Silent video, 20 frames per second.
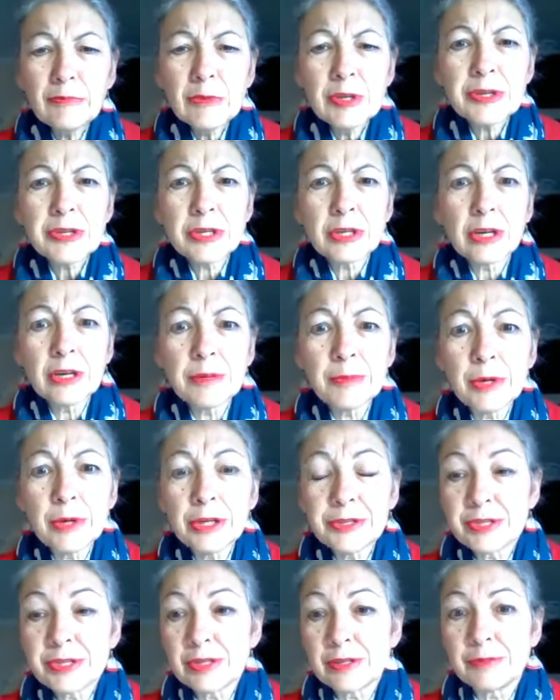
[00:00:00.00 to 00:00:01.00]
start him
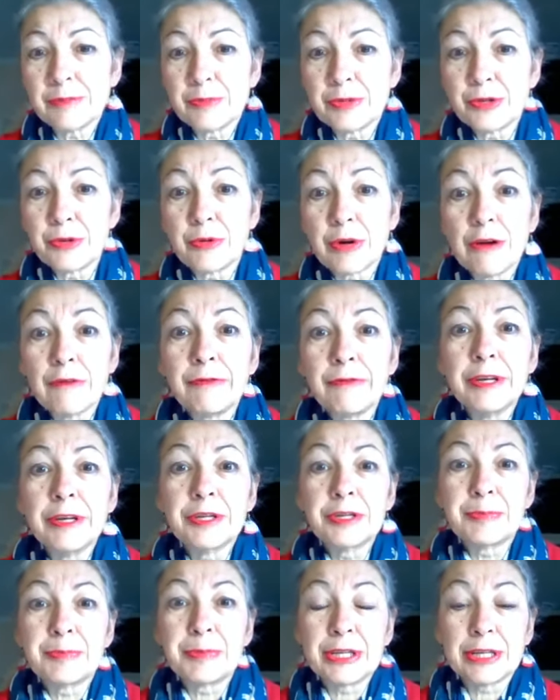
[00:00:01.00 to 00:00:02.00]
on some
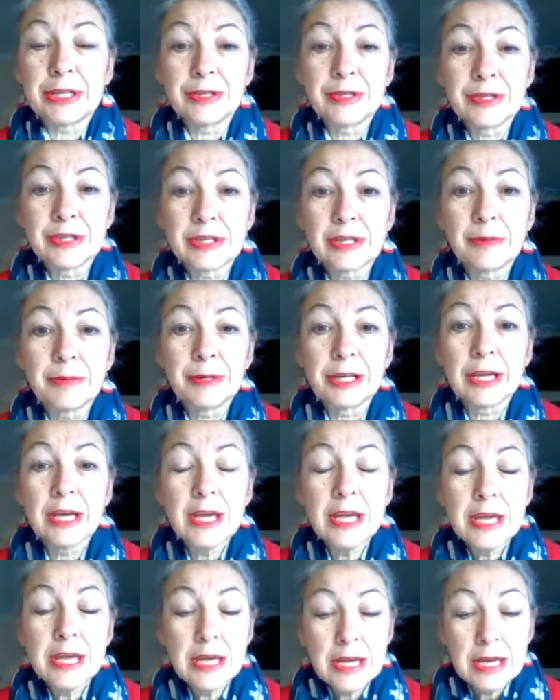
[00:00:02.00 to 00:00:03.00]
sucralfate to protect his stomach.
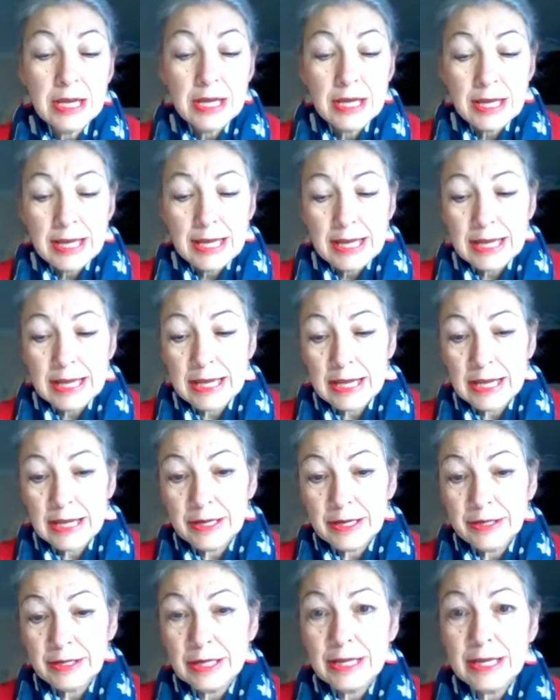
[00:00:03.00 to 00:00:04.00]

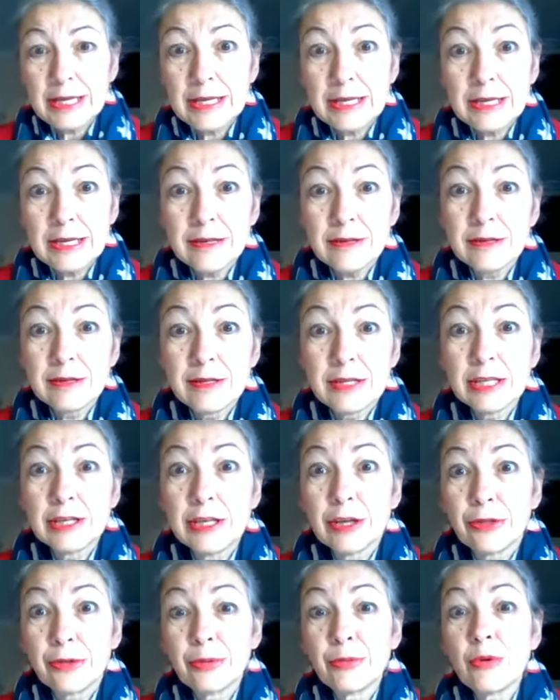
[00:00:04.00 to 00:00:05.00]
And he did
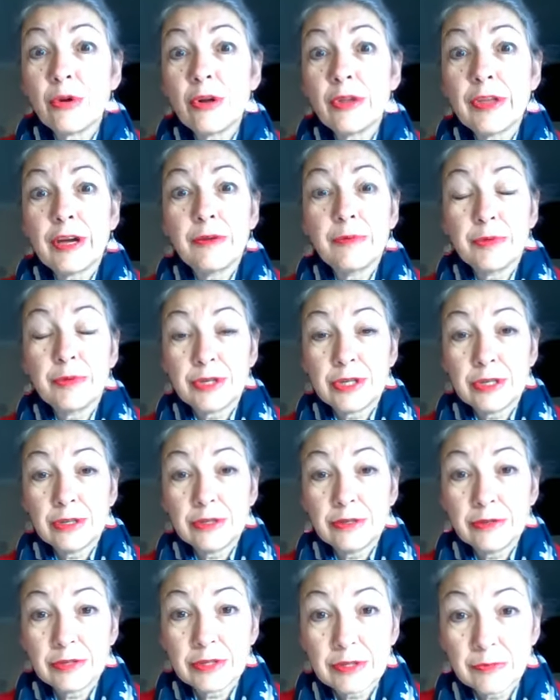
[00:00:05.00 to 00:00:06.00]
get through all that, which
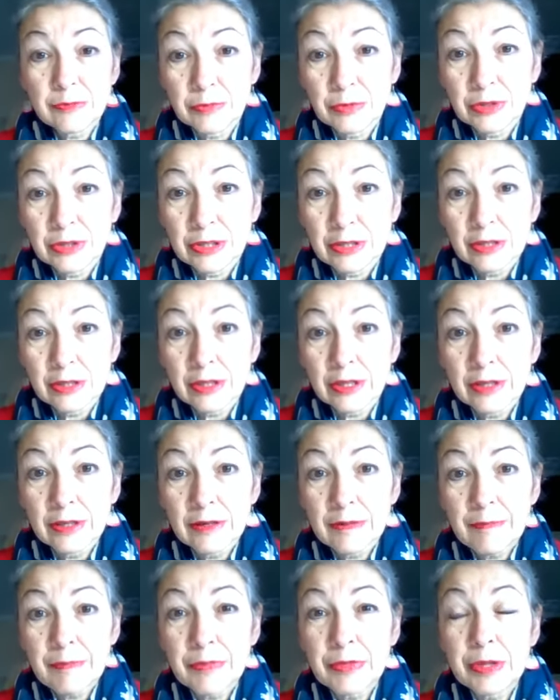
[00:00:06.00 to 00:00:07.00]
is really good.
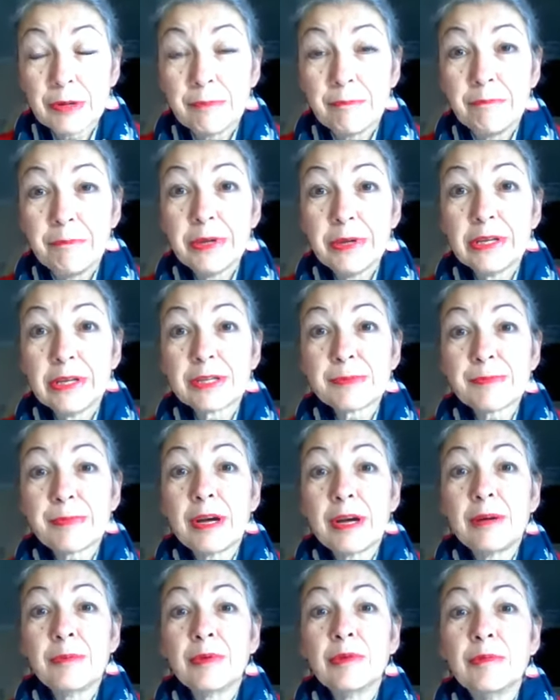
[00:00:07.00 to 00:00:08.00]
The biggest
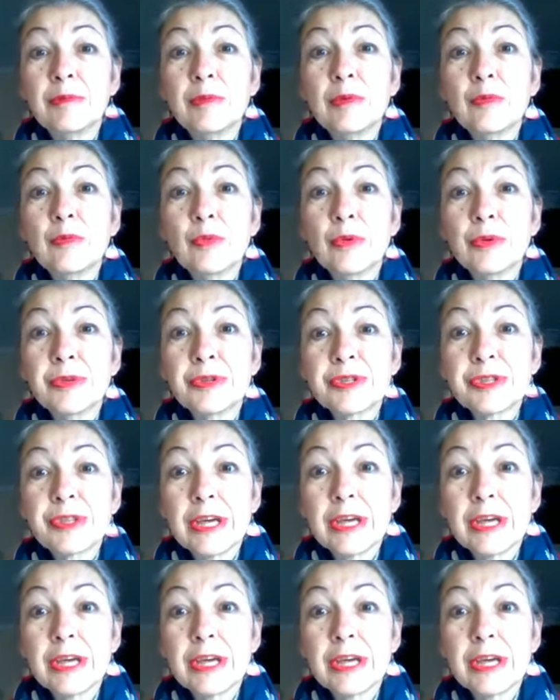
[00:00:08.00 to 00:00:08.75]
problem was